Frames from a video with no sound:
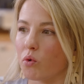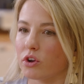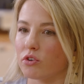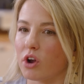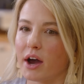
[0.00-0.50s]
or
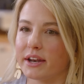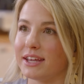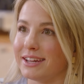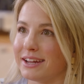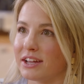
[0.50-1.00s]
you're not
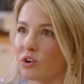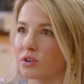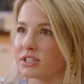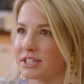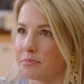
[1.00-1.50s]
eating
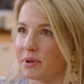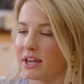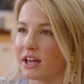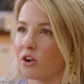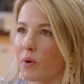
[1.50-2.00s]
or
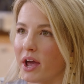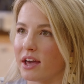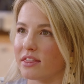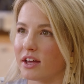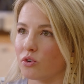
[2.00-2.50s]
sleeping in a
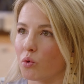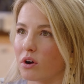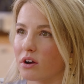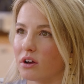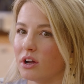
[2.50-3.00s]
way that
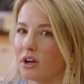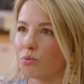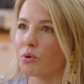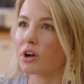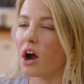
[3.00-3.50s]
you're
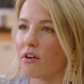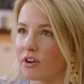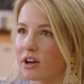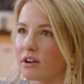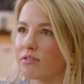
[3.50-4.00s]

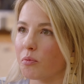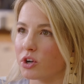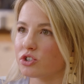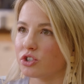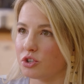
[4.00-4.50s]
recovering from
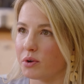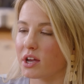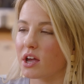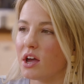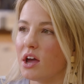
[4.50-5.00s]
what you're
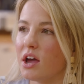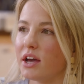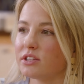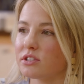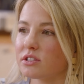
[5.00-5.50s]
doing.
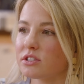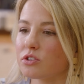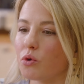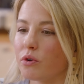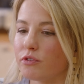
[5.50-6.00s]
And
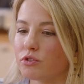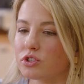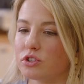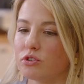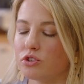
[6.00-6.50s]
so if you
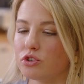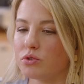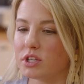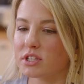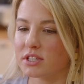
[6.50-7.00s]
you do
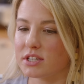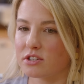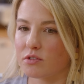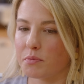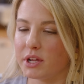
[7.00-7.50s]
these
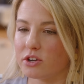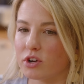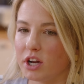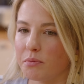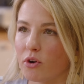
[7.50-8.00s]
consistent repeated
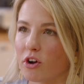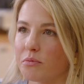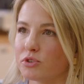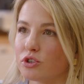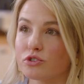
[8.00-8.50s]
training
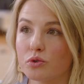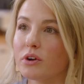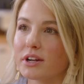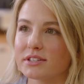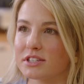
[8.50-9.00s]
programs, your
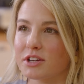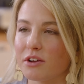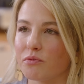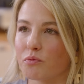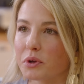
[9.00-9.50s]
soreness is going
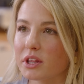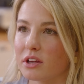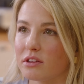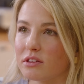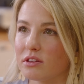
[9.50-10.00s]
to
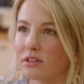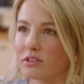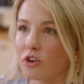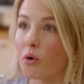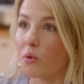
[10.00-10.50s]
really
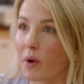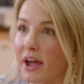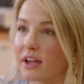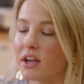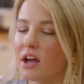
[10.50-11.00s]
go
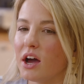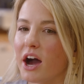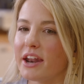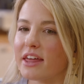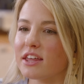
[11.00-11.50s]
away.
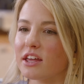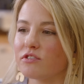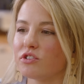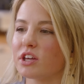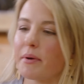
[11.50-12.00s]
And I think
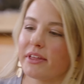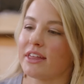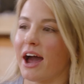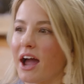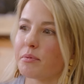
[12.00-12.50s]
if you think about like
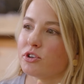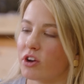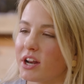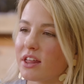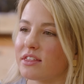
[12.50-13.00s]
the hybrid
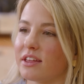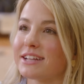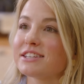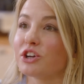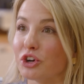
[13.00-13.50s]
training thing,
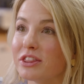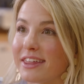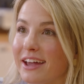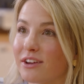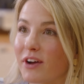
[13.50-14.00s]
that's a good
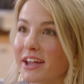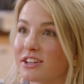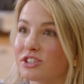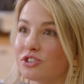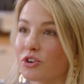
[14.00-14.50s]
thing, right?
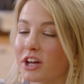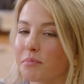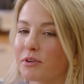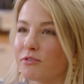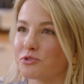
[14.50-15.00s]
Because you're going to
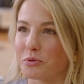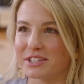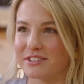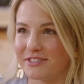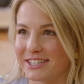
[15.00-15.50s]
bring
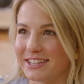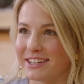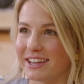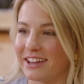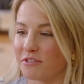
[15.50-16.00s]
soreness and
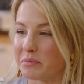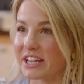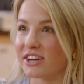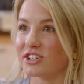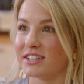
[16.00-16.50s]
fatigue in from
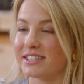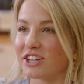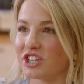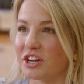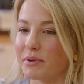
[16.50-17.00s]
session to
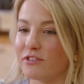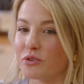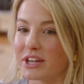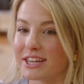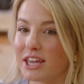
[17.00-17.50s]
session. But if you
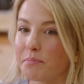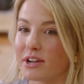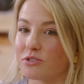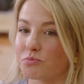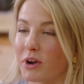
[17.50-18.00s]
can keep it
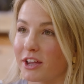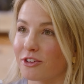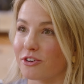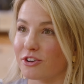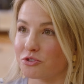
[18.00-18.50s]
as
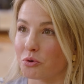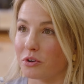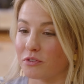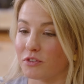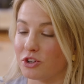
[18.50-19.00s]
regular and
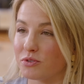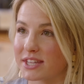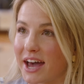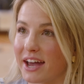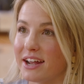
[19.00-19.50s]
controlled and reduce
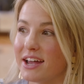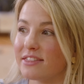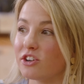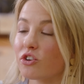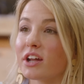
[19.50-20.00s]
that,
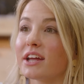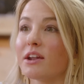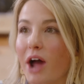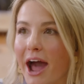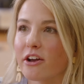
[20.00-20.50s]
then you're going to
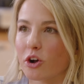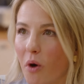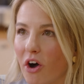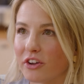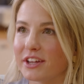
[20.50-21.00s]
get higher
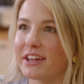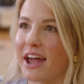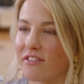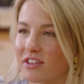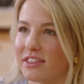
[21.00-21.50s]
quality in
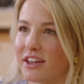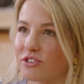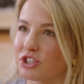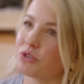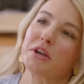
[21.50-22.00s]
everything that
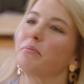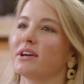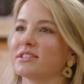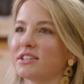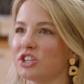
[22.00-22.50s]
you're doing
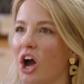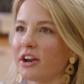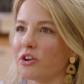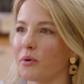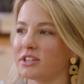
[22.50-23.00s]
because it's
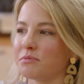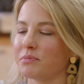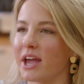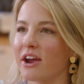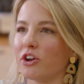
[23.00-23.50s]
not going to
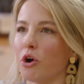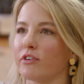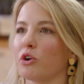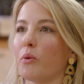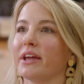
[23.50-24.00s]
carry
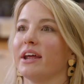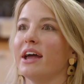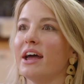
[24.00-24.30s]
over quite